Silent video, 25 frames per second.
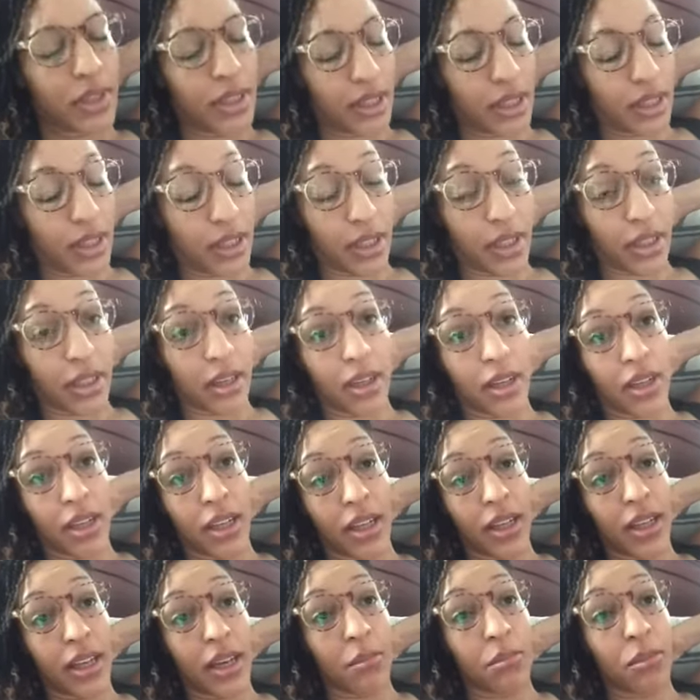And I,
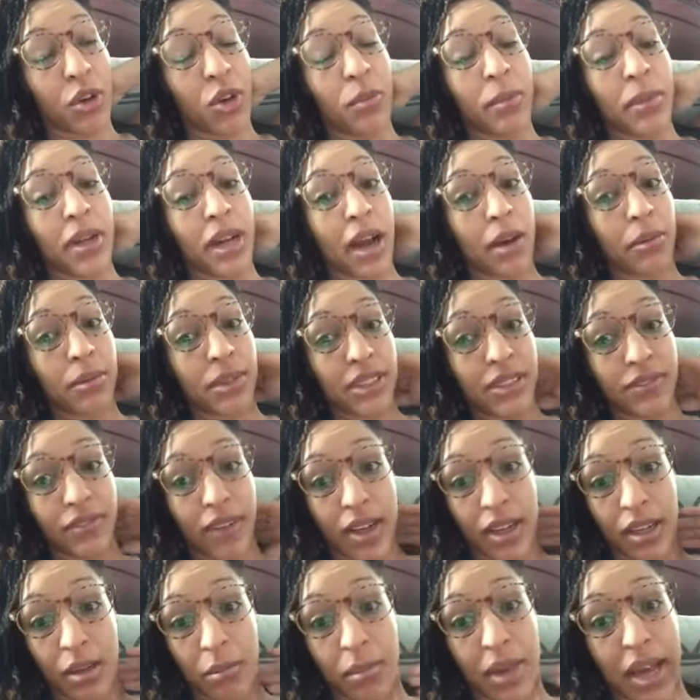in that moment, I was
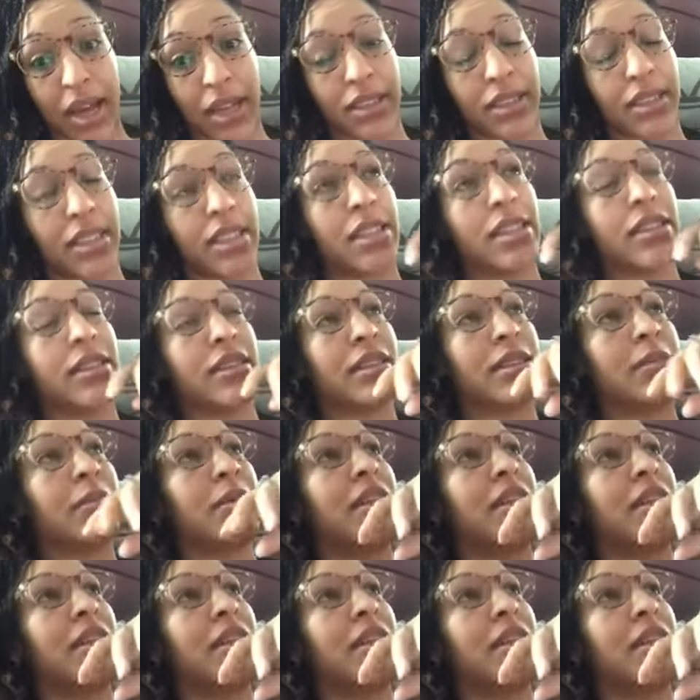fighting back tears